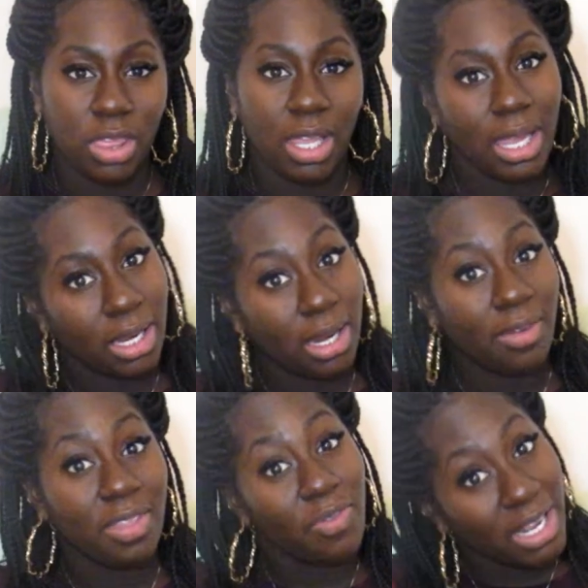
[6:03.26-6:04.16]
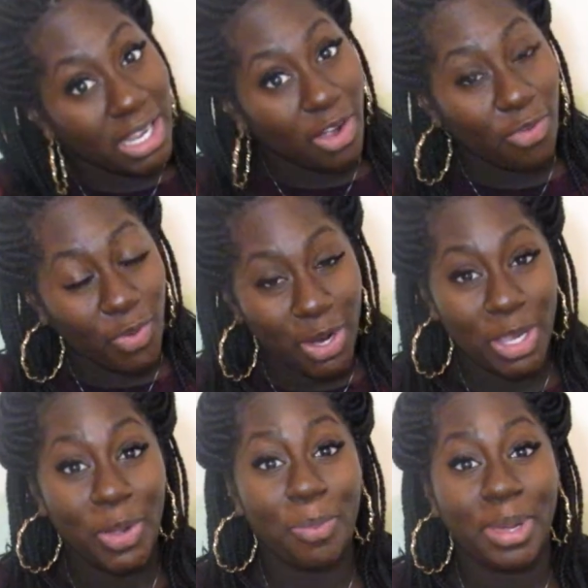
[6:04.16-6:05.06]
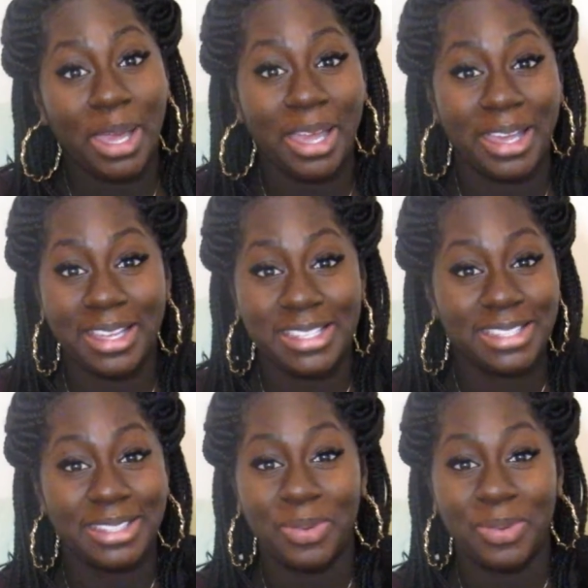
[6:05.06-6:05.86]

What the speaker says: the end of the video for you because